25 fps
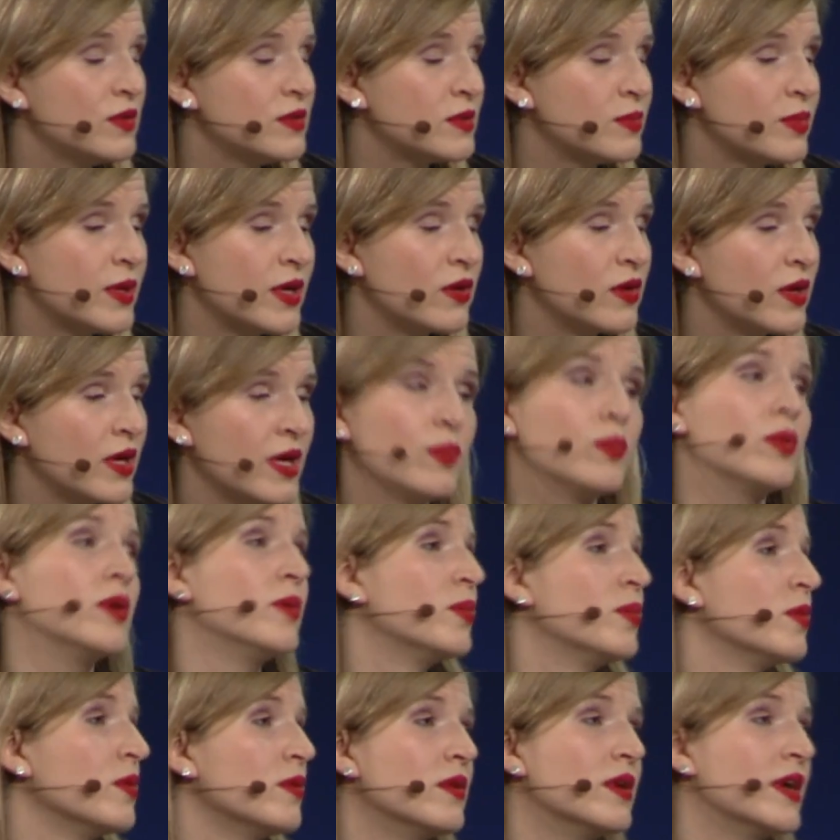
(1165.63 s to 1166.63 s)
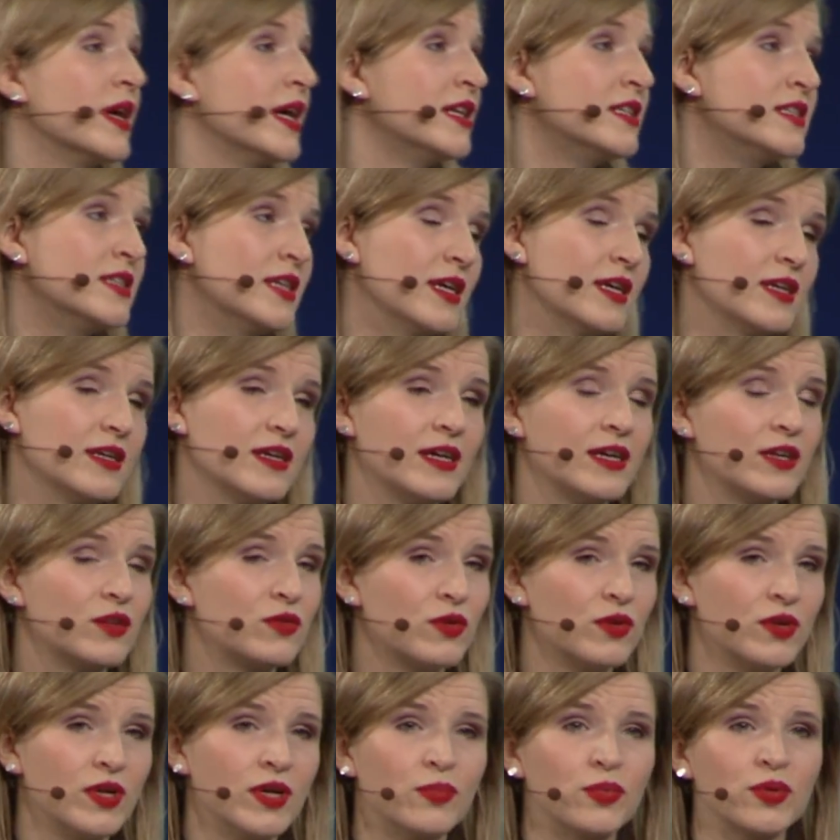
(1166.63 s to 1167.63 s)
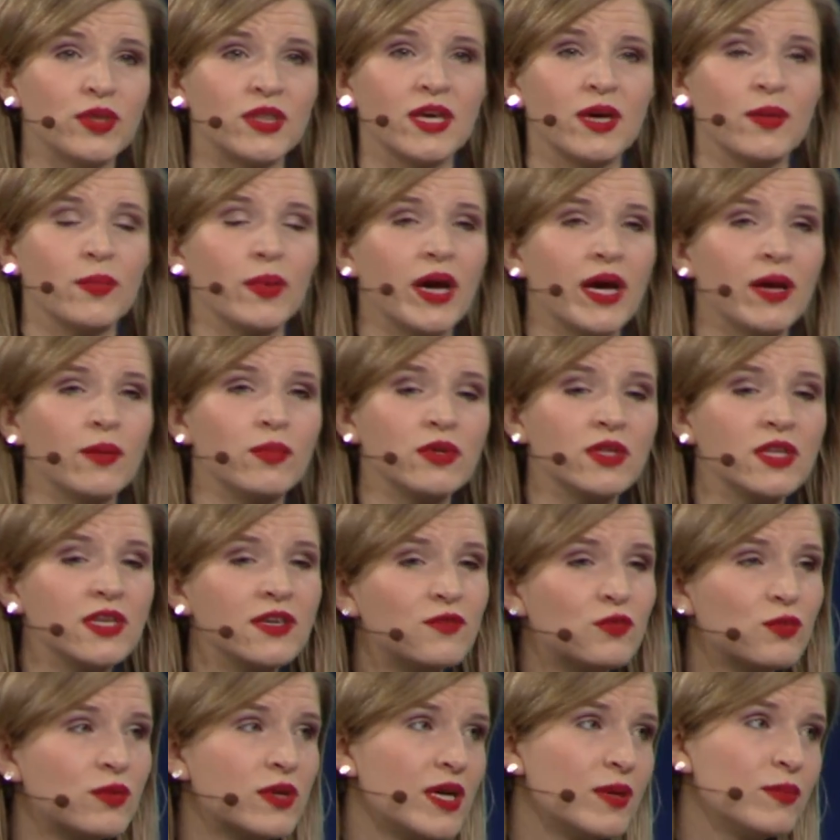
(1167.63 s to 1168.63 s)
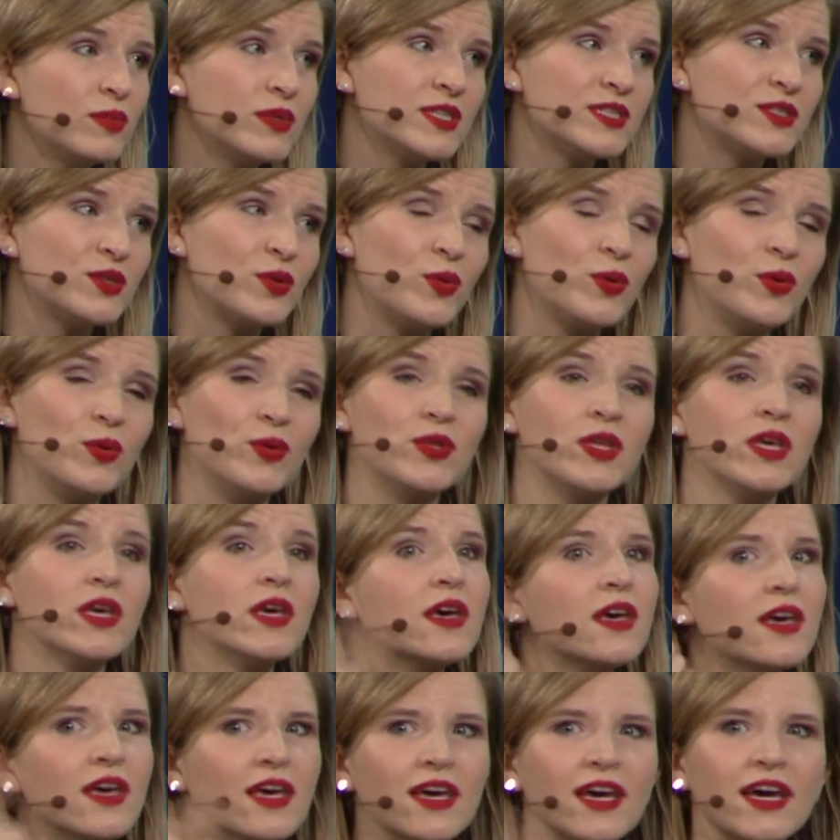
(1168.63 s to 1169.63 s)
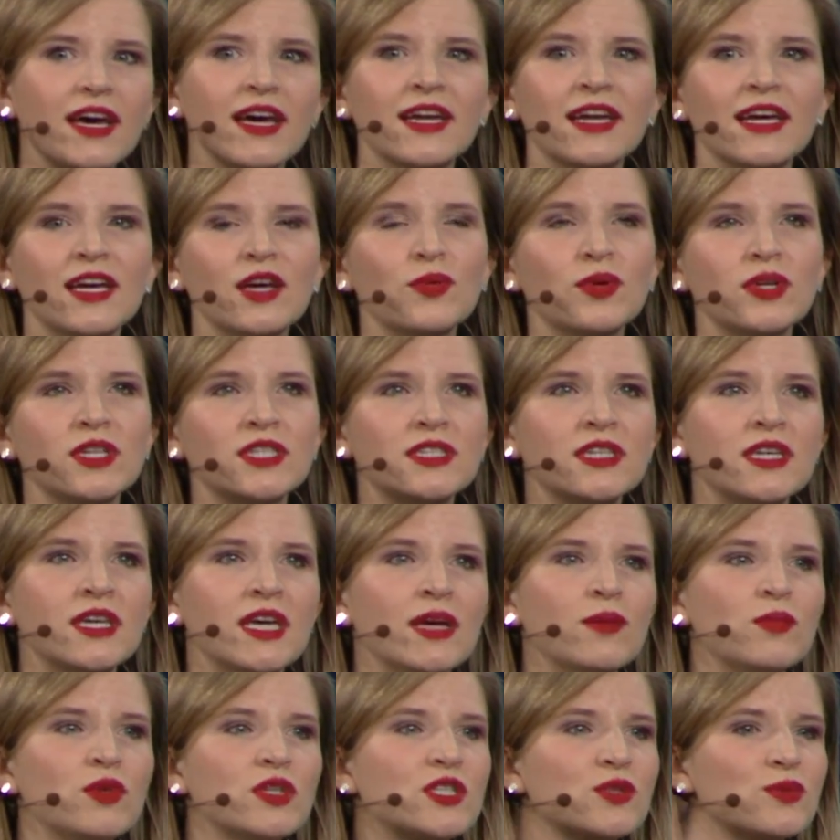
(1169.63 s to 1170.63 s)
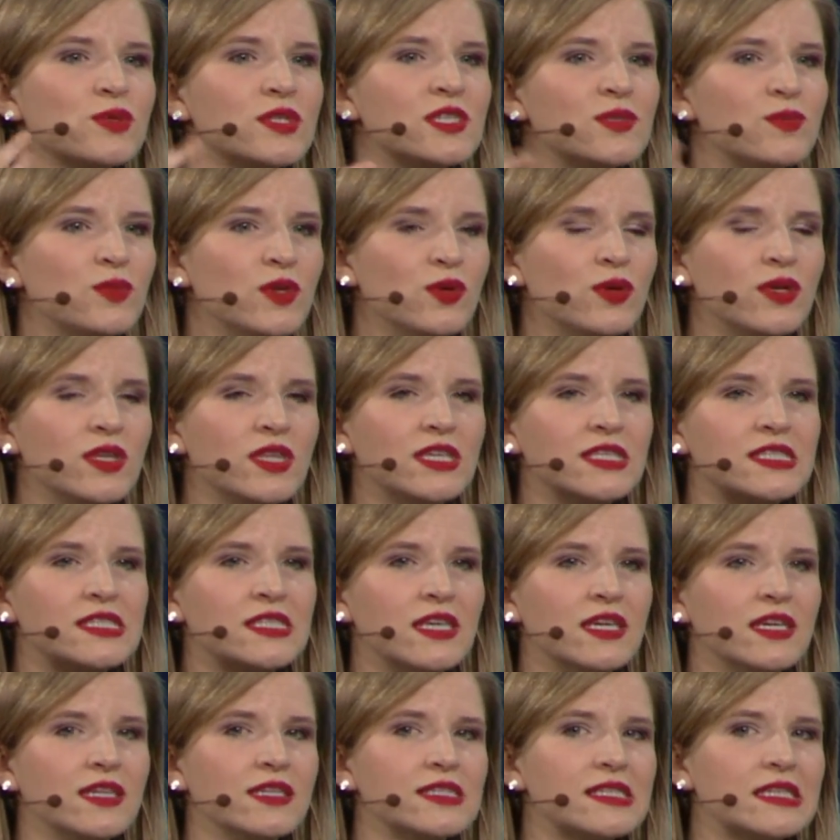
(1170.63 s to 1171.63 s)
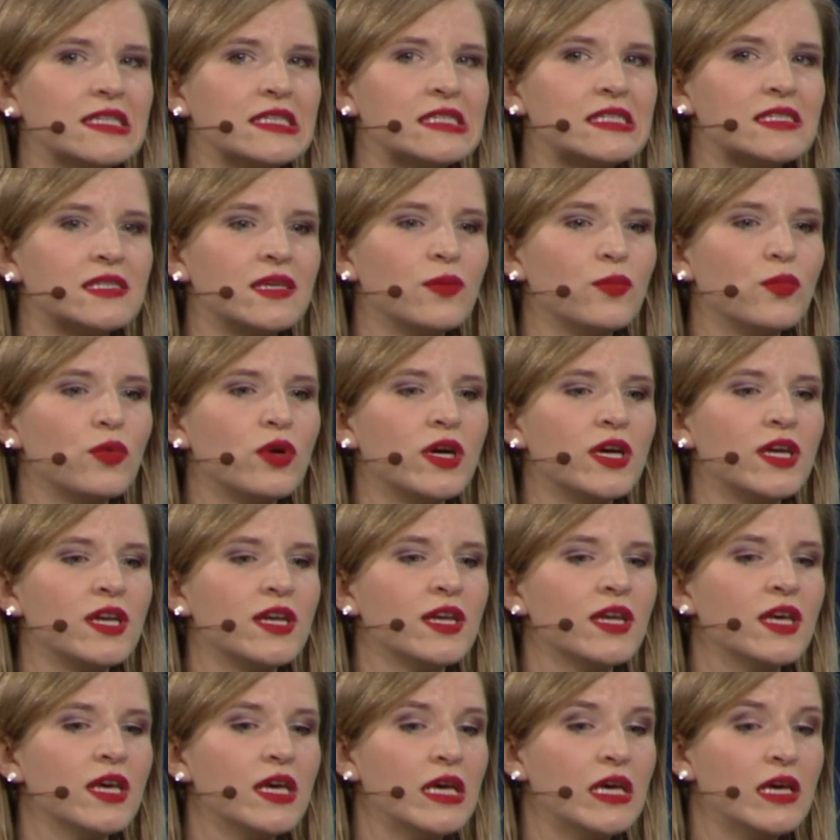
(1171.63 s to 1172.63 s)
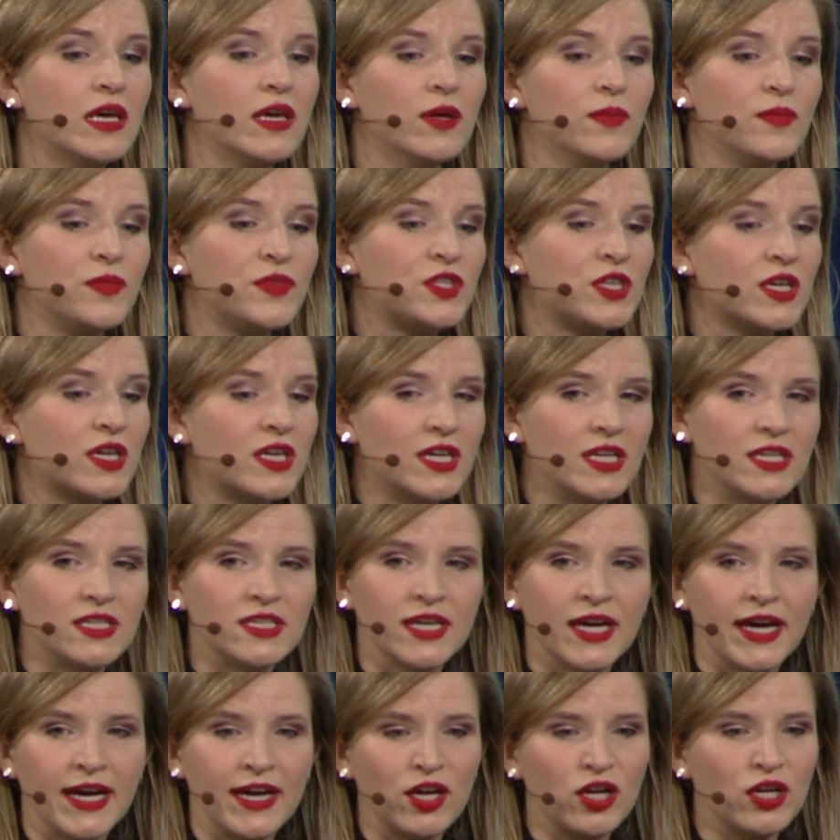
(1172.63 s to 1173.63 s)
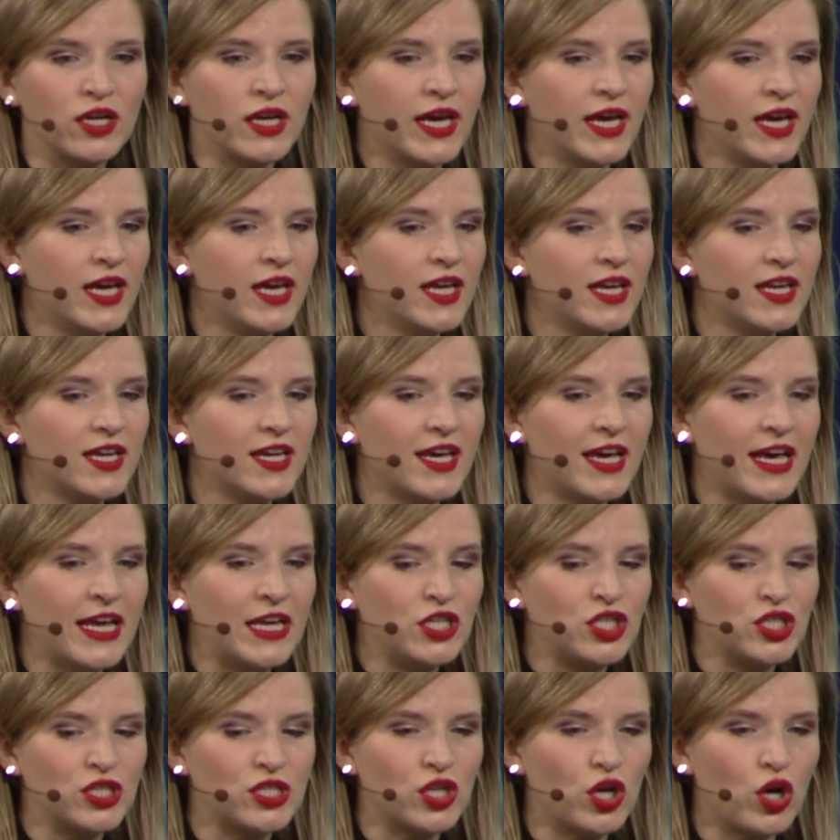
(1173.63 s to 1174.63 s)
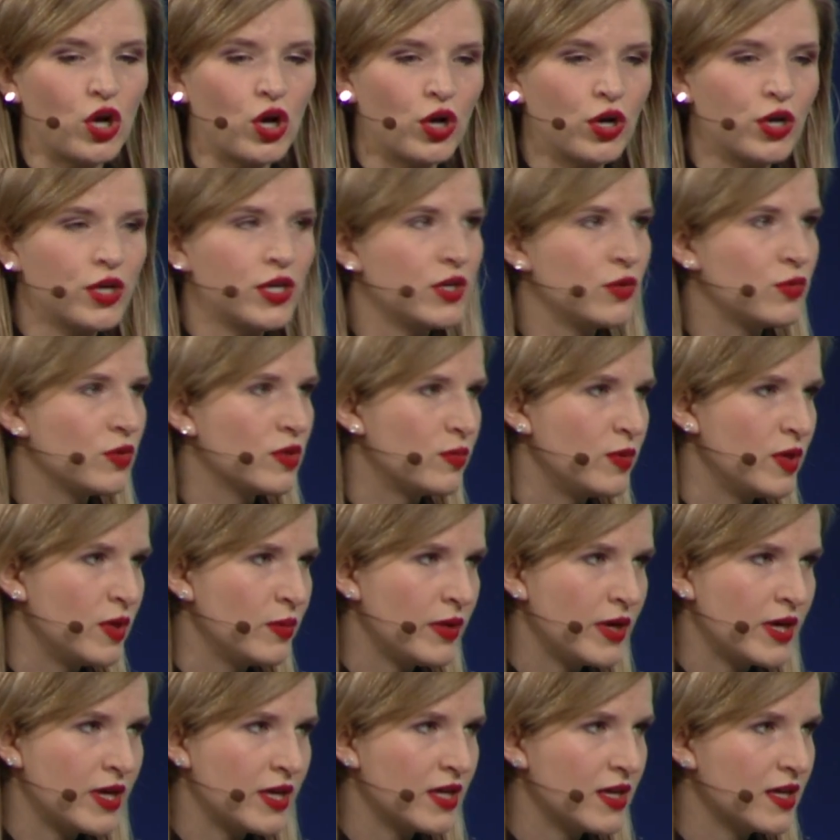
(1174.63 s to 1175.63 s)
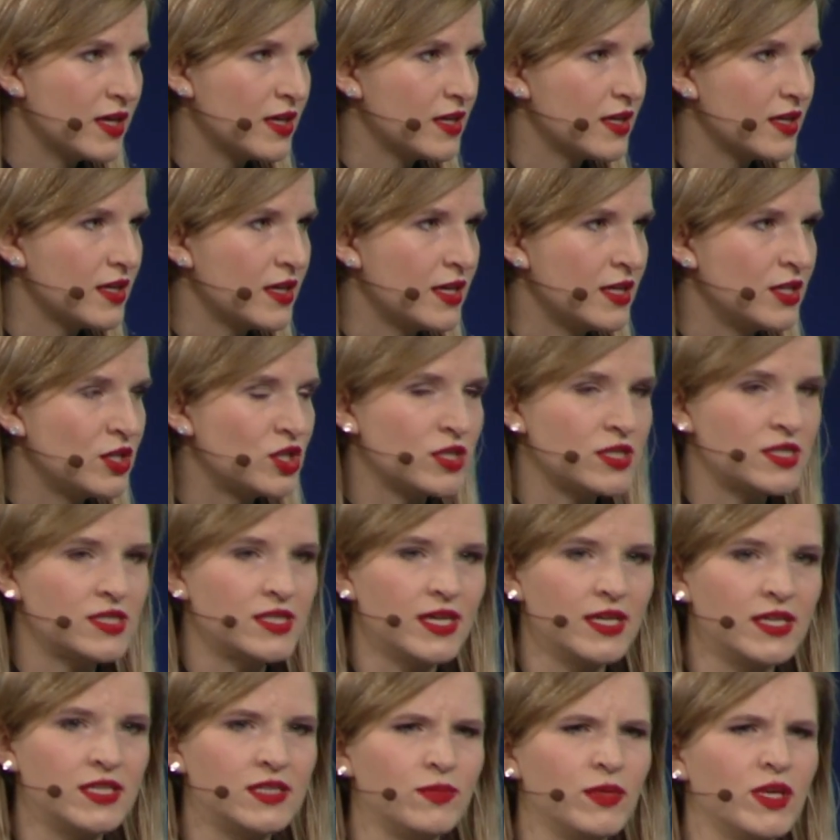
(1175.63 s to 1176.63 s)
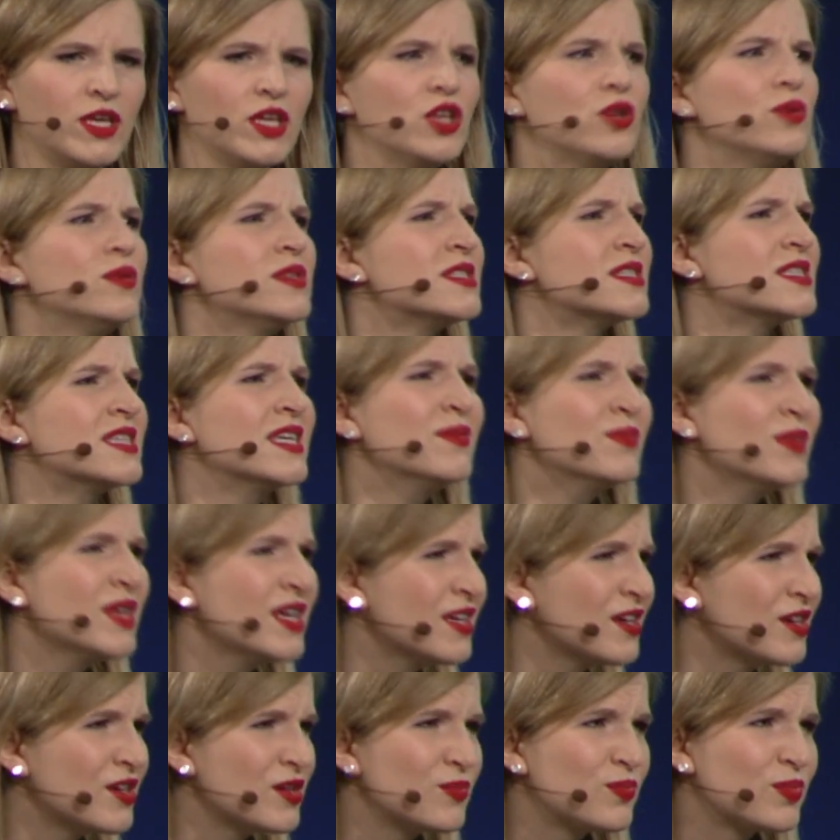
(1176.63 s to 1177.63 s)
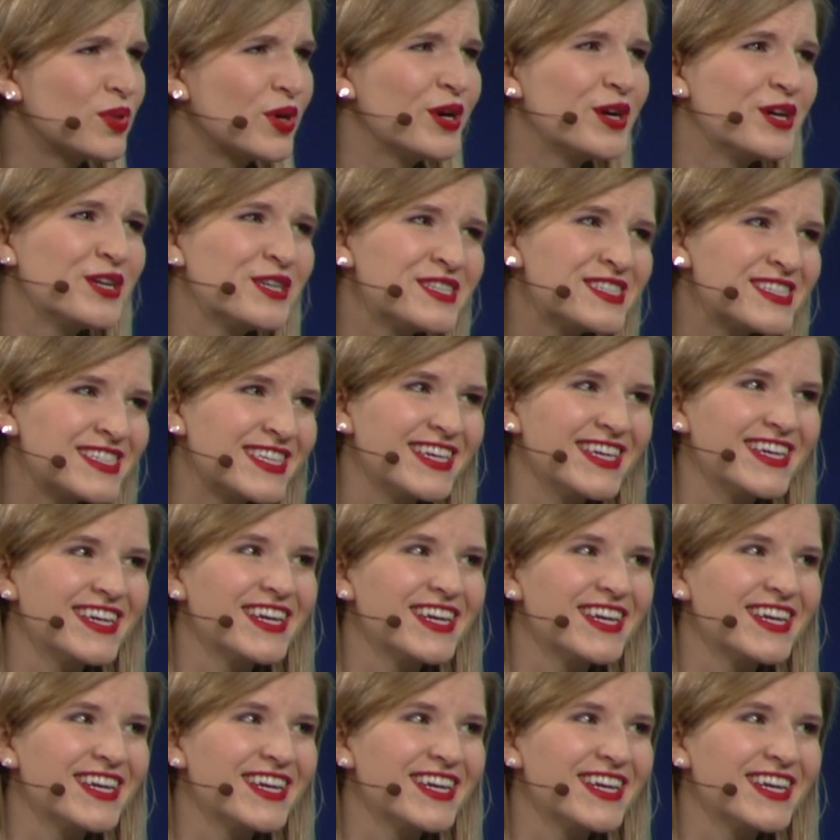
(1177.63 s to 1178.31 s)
about gay people. I did. I'd grown up with them. I believed what I'd been told. And I went to Cambridge and was spewing these things. And someone took an entire night and just argued with me about it and just said to me, you seem like a good person.